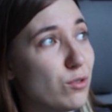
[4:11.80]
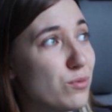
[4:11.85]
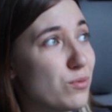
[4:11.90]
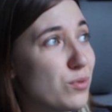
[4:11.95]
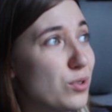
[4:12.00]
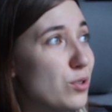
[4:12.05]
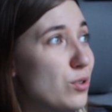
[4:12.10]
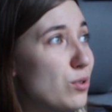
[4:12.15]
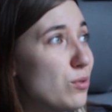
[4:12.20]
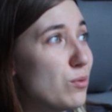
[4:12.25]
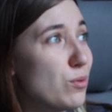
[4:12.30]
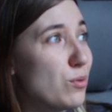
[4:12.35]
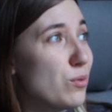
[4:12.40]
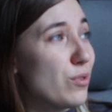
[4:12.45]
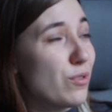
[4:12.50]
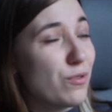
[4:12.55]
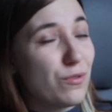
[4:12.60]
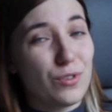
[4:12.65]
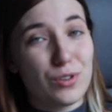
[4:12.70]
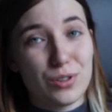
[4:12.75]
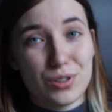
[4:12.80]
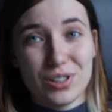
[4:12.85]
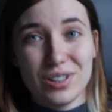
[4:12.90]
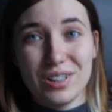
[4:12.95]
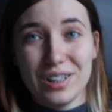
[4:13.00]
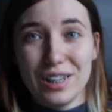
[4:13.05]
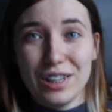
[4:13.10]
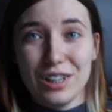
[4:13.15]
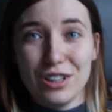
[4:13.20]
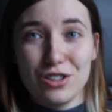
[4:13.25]
you know, on the first
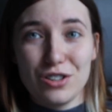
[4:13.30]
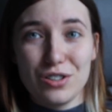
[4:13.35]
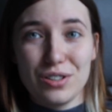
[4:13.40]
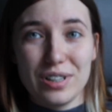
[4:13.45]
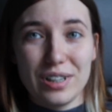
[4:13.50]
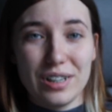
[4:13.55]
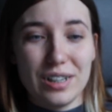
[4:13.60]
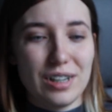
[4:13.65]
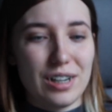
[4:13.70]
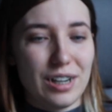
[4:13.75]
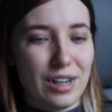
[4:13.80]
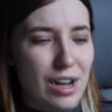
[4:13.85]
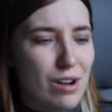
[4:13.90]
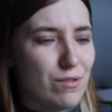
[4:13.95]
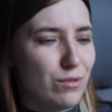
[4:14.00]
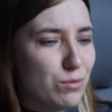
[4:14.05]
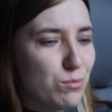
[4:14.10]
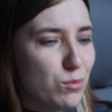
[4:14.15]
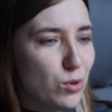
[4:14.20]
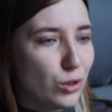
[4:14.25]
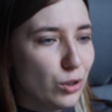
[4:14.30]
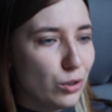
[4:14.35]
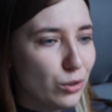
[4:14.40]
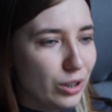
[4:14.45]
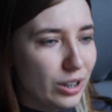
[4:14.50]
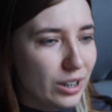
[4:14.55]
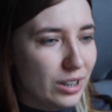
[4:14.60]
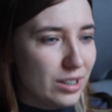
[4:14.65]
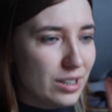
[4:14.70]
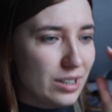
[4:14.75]
stage they have a
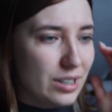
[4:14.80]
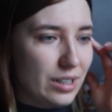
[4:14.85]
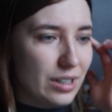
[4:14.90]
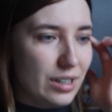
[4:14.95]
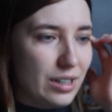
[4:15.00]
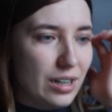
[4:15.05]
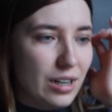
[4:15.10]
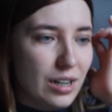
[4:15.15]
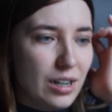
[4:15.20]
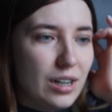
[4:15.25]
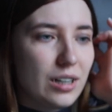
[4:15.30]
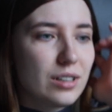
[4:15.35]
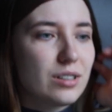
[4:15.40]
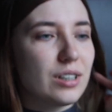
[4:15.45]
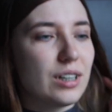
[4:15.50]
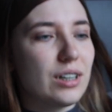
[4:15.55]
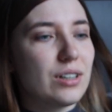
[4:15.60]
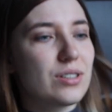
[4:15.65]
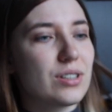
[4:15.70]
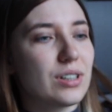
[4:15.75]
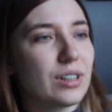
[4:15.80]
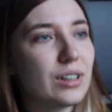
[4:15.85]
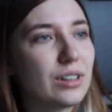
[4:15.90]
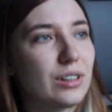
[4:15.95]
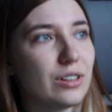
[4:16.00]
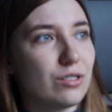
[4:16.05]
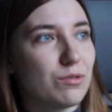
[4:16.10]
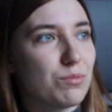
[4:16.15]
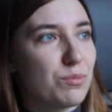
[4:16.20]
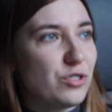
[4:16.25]
monolith. Their task
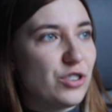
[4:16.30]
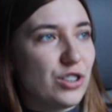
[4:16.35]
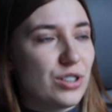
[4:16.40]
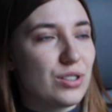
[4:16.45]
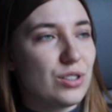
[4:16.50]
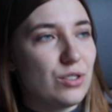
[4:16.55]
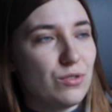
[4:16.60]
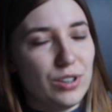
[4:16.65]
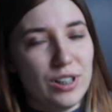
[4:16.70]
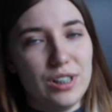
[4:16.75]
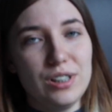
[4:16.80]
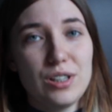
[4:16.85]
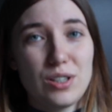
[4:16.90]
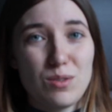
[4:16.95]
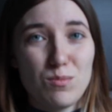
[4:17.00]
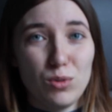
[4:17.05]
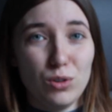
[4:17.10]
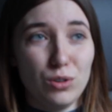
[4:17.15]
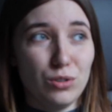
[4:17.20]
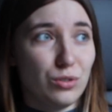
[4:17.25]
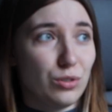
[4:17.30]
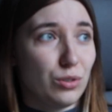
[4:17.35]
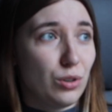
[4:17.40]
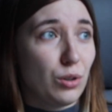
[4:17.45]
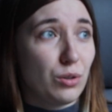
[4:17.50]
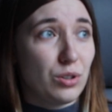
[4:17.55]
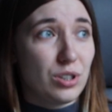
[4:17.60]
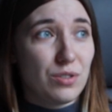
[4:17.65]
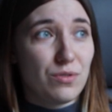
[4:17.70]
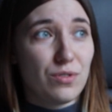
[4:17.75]
just divides
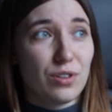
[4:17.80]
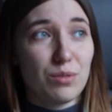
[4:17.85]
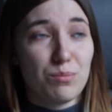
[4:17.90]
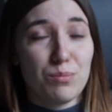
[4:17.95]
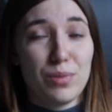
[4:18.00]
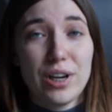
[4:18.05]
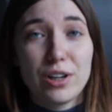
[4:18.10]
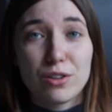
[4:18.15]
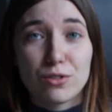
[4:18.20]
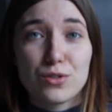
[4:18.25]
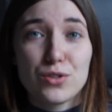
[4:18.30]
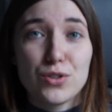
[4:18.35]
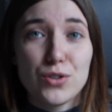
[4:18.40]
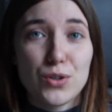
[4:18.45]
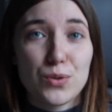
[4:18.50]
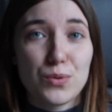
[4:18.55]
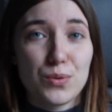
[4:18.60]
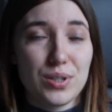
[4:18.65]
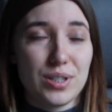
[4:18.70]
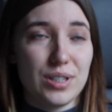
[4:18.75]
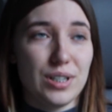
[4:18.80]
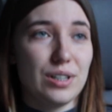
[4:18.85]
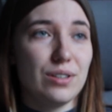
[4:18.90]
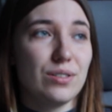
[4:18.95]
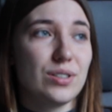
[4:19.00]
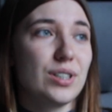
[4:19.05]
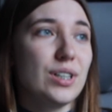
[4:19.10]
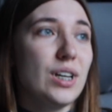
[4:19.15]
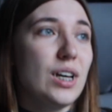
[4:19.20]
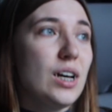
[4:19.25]
among different
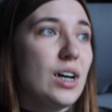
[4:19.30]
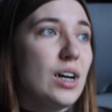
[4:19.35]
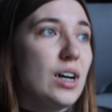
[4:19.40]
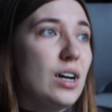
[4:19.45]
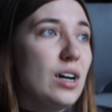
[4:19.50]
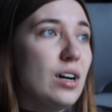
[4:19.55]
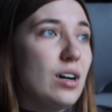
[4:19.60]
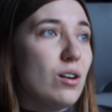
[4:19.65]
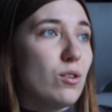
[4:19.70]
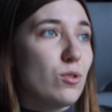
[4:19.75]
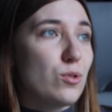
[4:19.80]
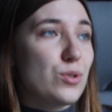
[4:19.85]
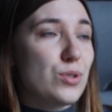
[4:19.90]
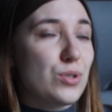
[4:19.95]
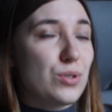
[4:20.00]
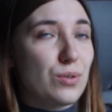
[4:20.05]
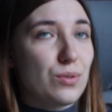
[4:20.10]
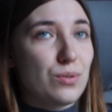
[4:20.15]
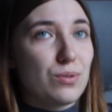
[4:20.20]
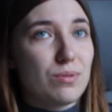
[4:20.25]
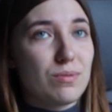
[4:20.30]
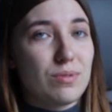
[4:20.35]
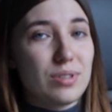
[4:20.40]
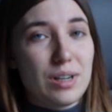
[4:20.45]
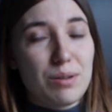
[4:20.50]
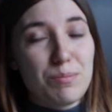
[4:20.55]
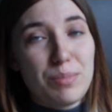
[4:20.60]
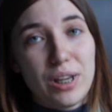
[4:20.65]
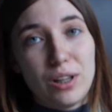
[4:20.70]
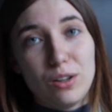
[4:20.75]
microservices. Also,
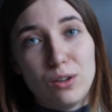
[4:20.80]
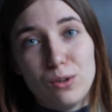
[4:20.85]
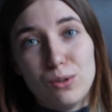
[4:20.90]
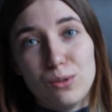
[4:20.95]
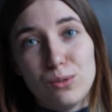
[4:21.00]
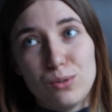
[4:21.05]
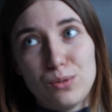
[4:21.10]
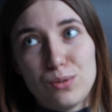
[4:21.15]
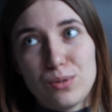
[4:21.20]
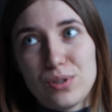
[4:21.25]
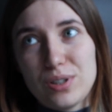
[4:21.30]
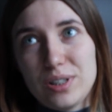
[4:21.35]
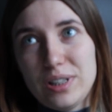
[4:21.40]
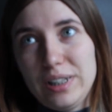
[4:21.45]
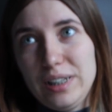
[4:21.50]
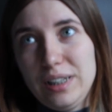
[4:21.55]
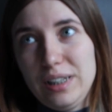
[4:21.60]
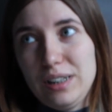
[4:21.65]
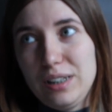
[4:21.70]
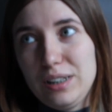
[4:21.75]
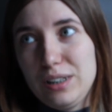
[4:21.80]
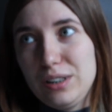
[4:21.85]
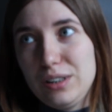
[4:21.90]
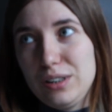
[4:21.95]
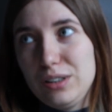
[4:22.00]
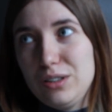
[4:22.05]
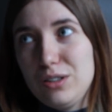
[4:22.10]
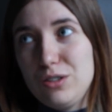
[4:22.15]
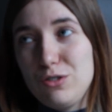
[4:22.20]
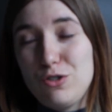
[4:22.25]
their main goals like
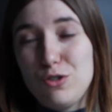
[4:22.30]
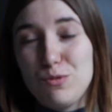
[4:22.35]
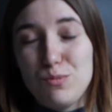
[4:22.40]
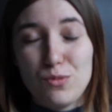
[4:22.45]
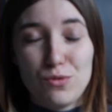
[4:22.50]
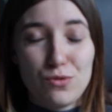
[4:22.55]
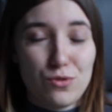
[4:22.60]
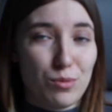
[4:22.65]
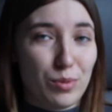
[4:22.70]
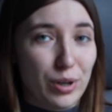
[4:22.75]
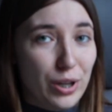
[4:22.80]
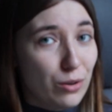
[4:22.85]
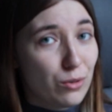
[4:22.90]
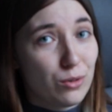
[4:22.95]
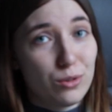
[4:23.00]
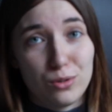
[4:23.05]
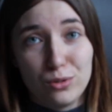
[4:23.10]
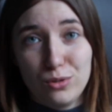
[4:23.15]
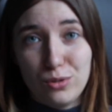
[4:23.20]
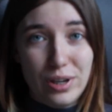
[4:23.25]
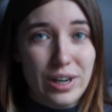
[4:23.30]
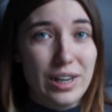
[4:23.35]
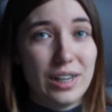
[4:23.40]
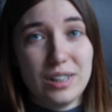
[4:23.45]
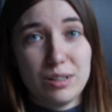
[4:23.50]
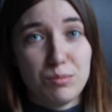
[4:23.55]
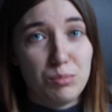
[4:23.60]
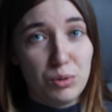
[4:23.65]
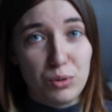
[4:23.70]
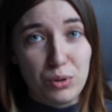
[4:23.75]
to move from Heroku to
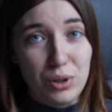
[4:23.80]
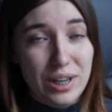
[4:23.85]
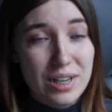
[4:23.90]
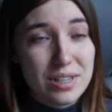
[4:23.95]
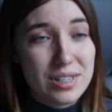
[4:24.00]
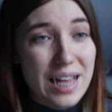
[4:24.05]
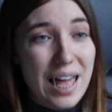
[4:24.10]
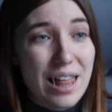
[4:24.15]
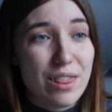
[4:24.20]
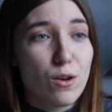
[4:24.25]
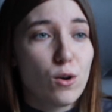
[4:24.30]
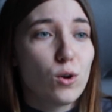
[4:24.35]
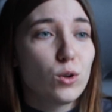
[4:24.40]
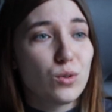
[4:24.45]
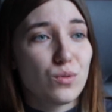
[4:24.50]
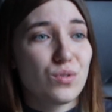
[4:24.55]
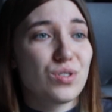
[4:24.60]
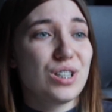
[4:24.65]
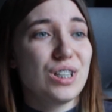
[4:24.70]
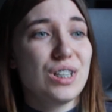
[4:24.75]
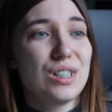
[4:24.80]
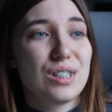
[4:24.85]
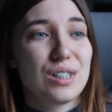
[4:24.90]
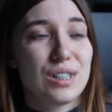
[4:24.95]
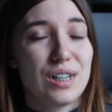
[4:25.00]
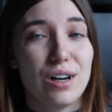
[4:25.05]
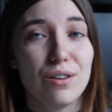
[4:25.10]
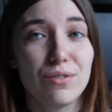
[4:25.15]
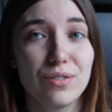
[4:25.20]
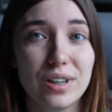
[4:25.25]
AWS, and all of this
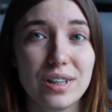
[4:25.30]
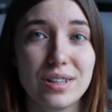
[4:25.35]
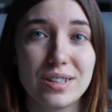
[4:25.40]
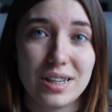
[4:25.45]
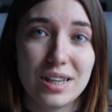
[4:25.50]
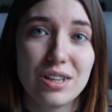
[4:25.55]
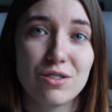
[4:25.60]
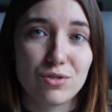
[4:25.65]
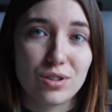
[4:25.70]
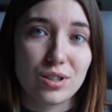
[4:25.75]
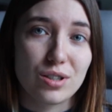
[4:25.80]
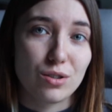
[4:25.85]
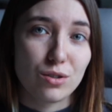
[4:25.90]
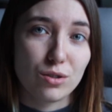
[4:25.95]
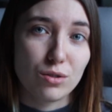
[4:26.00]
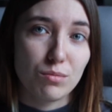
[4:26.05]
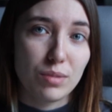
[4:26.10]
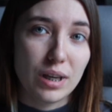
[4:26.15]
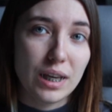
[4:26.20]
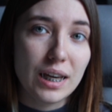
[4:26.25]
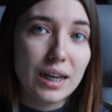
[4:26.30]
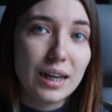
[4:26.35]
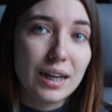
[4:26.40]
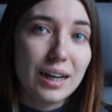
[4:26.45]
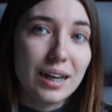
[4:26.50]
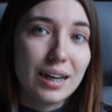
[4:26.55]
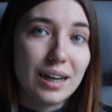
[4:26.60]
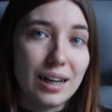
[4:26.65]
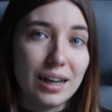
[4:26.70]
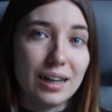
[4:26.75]
stuff is interesting to me.
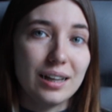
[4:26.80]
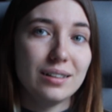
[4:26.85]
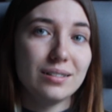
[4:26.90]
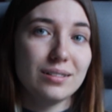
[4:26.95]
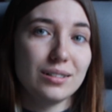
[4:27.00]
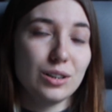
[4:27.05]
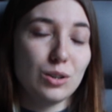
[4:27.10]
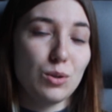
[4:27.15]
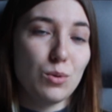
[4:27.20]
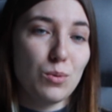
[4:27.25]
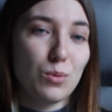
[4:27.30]
And